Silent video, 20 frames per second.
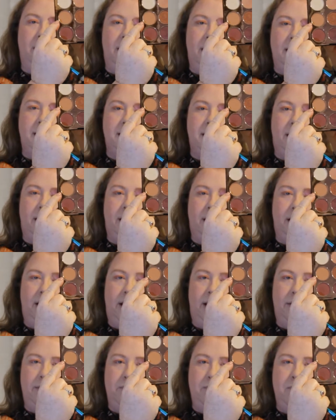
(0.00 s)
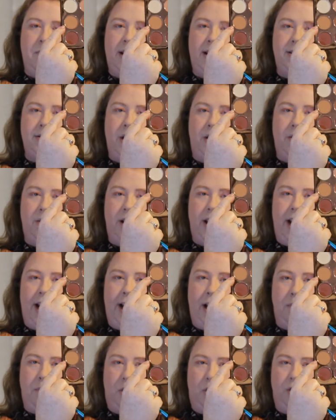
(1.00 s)
It's a mid-tone
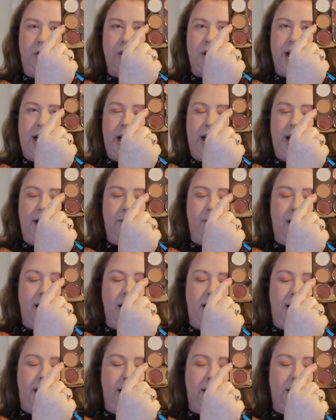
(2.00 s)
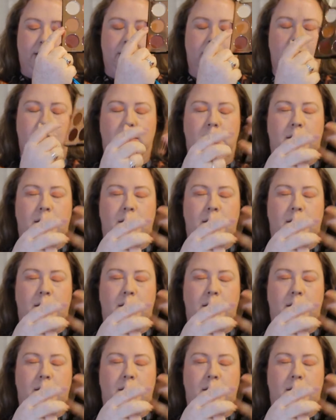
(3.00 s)
camel shade right here.